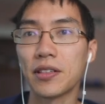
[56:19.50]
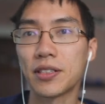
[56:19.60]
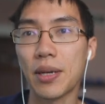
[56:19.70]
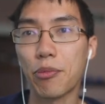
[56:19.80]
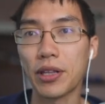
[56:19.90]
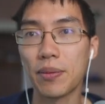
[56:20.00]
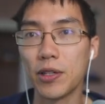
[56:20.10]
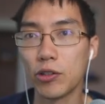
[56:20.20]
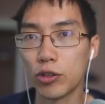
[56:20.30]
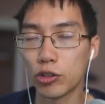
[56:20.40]
to separate them
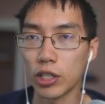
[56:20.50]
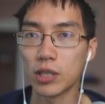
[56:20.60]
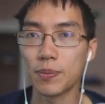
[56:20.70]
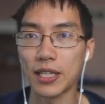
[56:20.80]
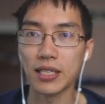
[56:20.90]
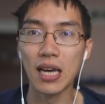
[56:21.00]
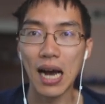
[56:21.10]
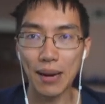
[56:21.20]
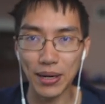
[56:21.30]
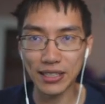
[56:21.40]
into an address space.
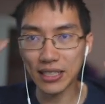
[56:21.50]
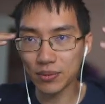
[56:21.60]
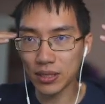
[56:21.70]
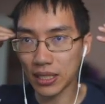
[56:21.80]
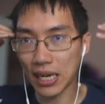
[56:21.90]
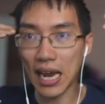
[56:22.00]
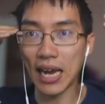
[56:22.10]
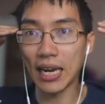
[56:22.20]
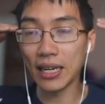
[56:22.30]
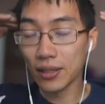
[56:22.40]
I basically am saying,
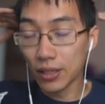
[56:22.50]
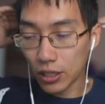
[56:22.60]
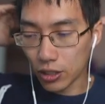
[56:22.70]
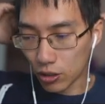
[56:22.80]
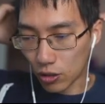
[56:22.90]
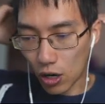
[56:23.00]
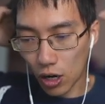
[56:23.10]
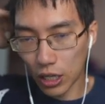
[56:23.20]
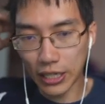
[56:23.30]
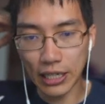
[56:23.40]
hey,
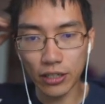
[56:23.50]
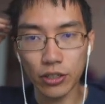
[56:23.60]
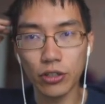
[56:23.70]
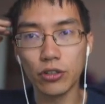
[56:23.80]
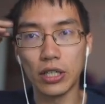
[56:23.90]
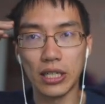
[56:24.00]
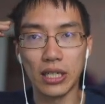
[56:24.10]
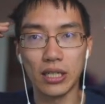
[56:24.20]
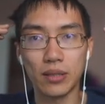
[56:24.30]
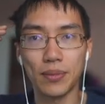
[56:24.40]
all I need to do is